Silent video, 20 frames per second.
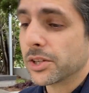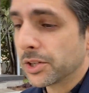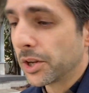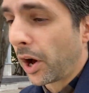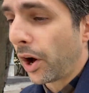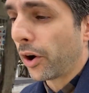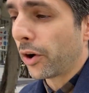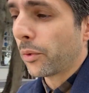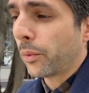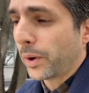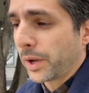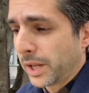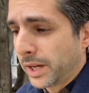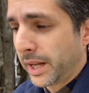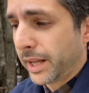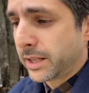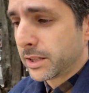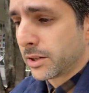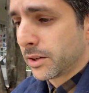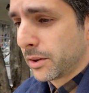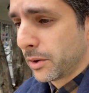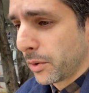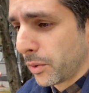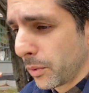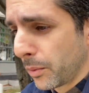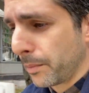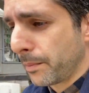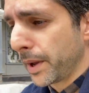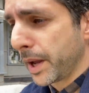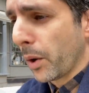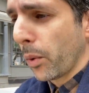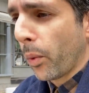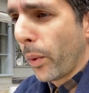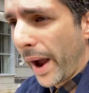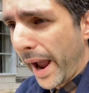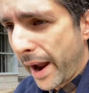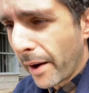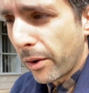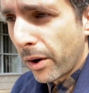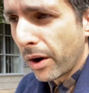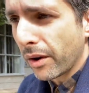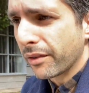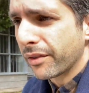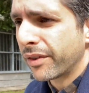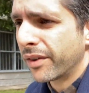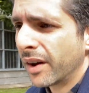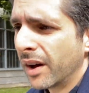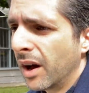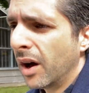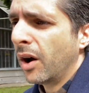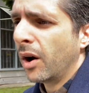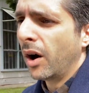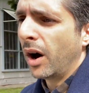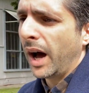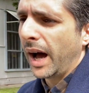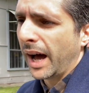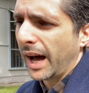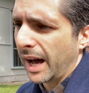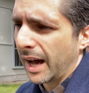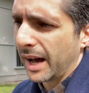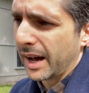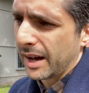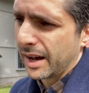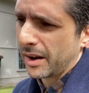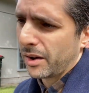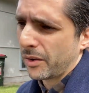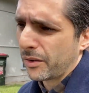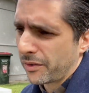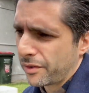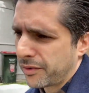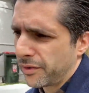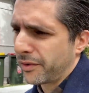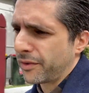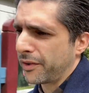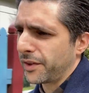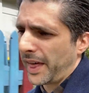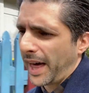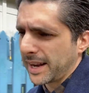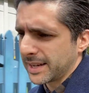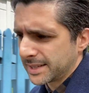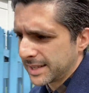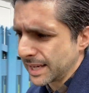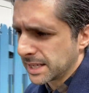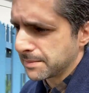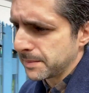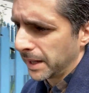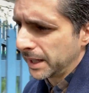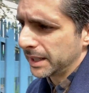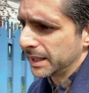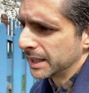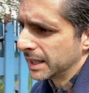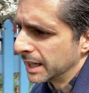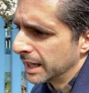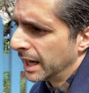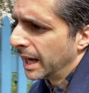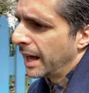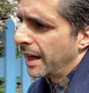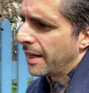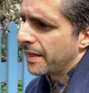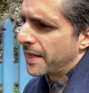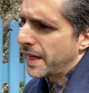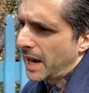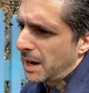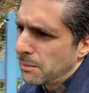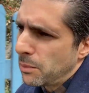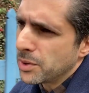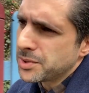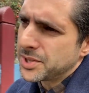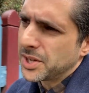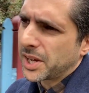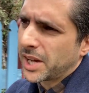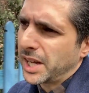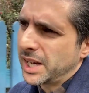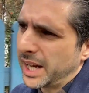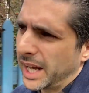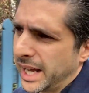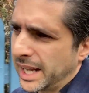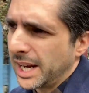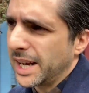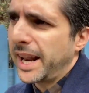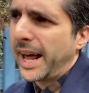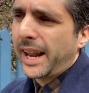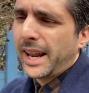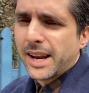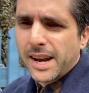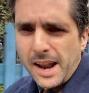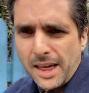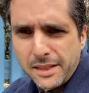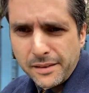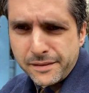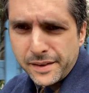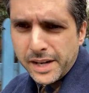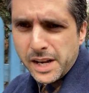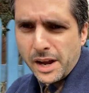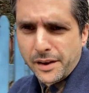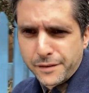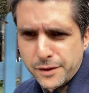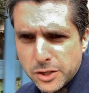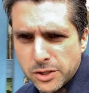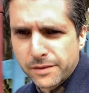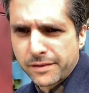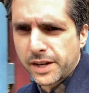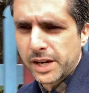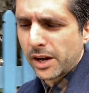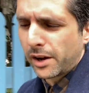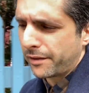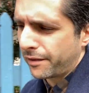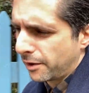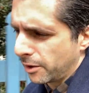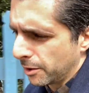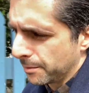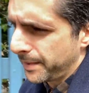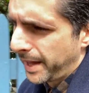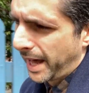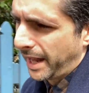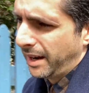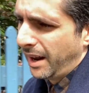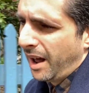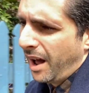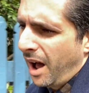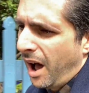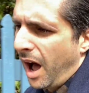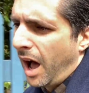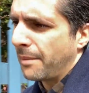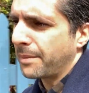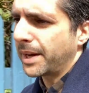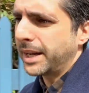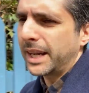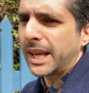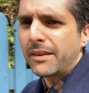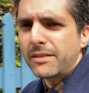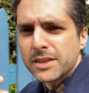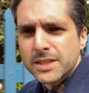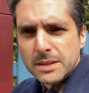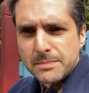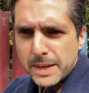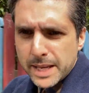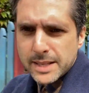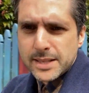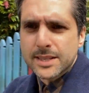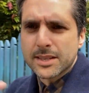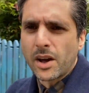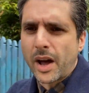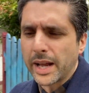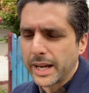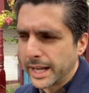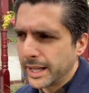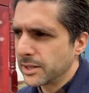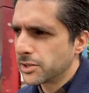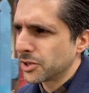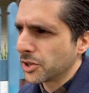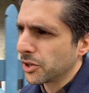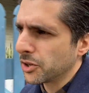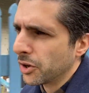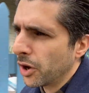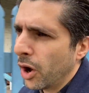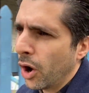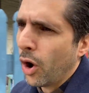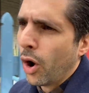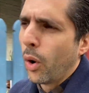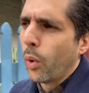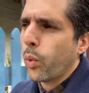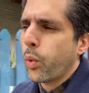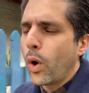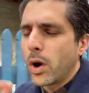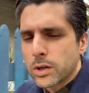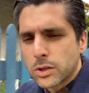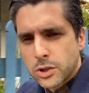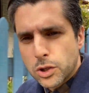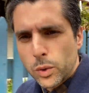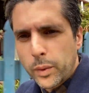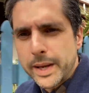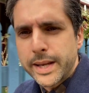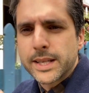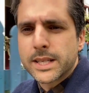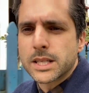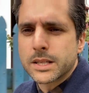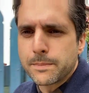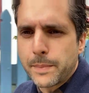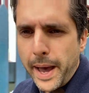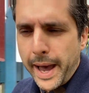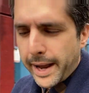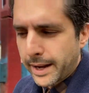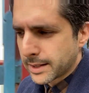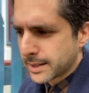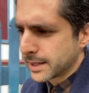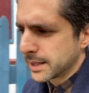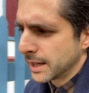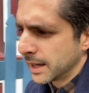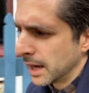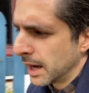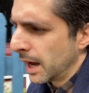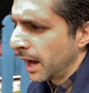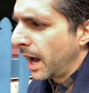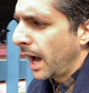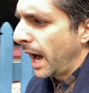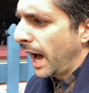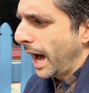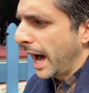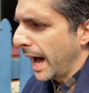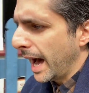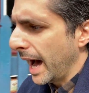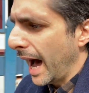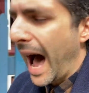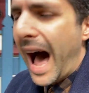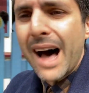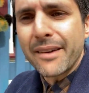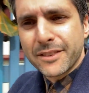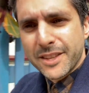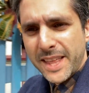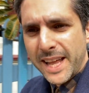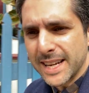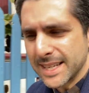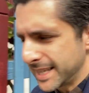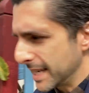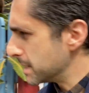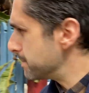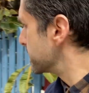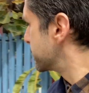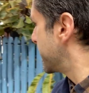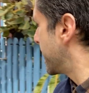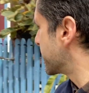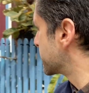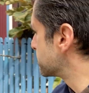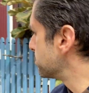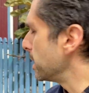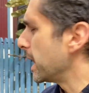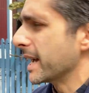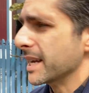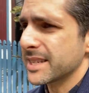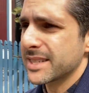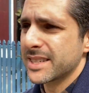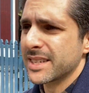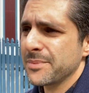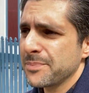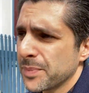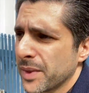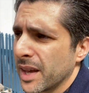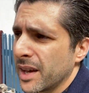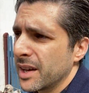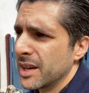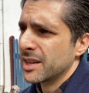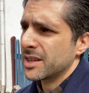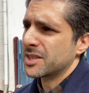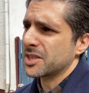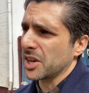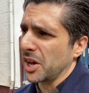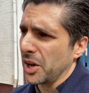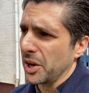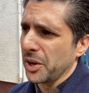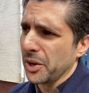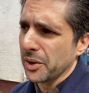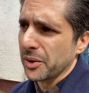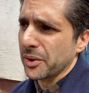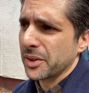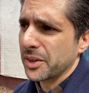know, what you need to be aware of for that assessment. Then I'm also going to, in another video, future video following that, I'm going to give you some insight into what to expect after that assessment takes place. So,